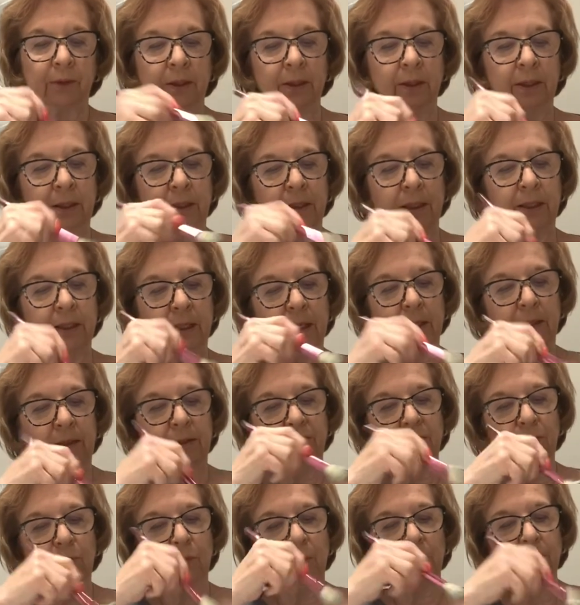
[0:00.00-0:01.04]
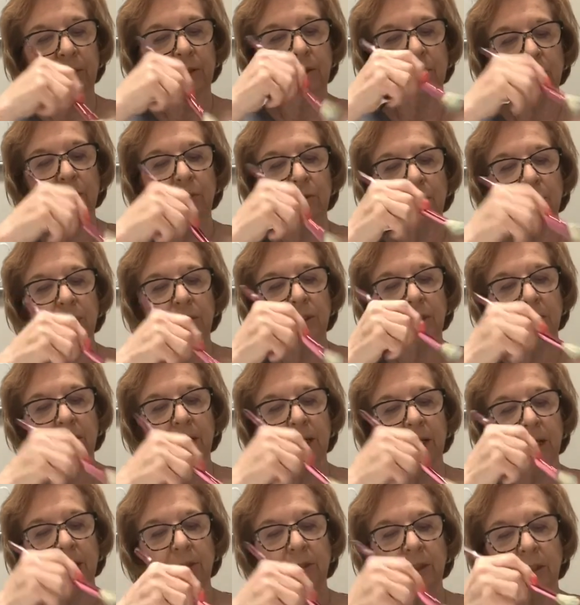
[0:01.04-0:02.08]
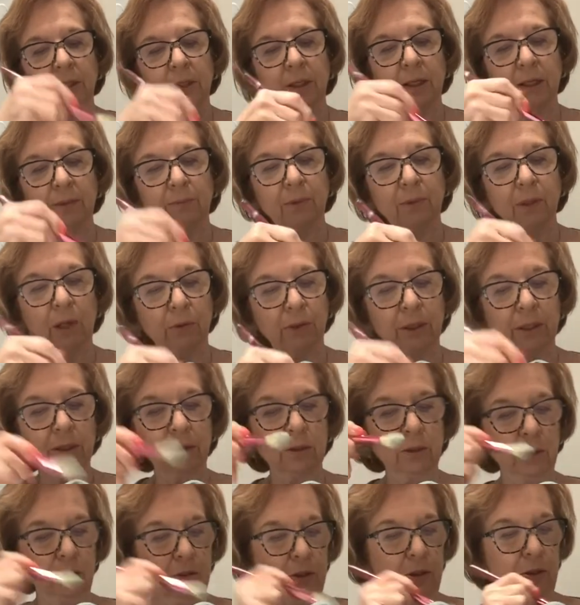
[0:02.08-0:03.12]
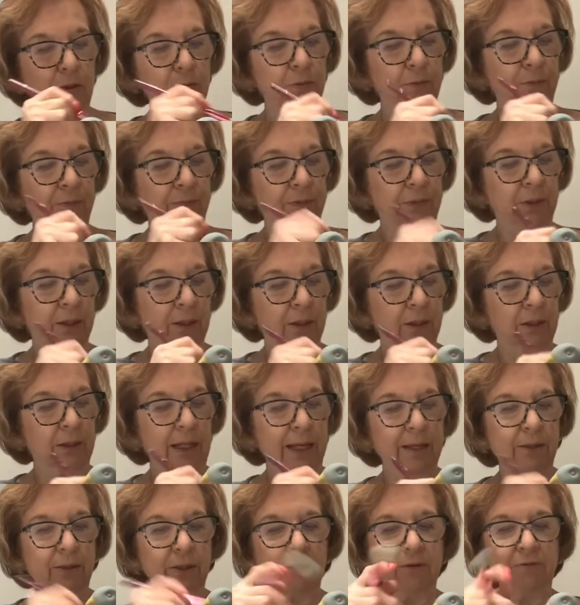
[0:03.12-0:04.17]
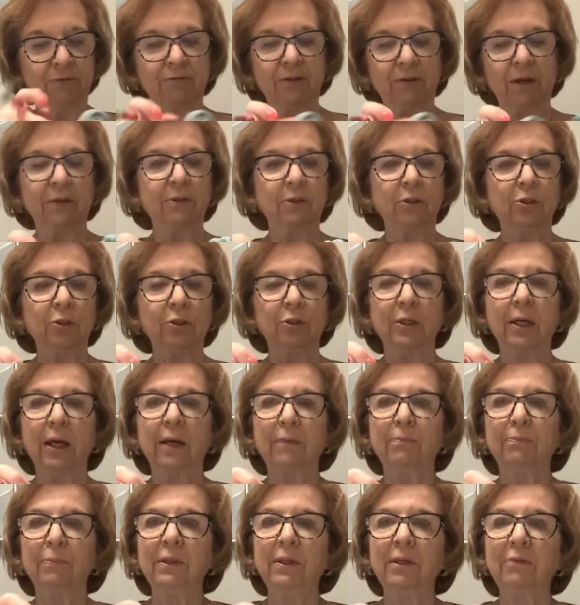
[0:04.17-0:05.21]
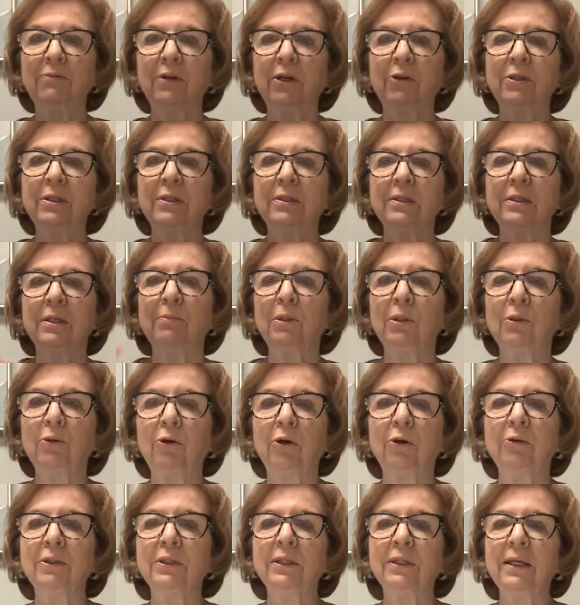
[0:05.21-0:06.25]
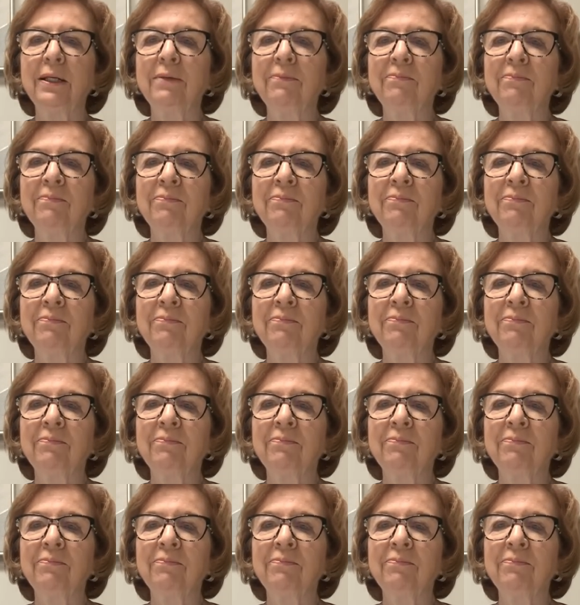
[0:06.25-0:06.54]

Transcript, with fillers: And again, if you wanted to do this again, you could keep going until you like the effect that you get. But they're very similar, aren't they?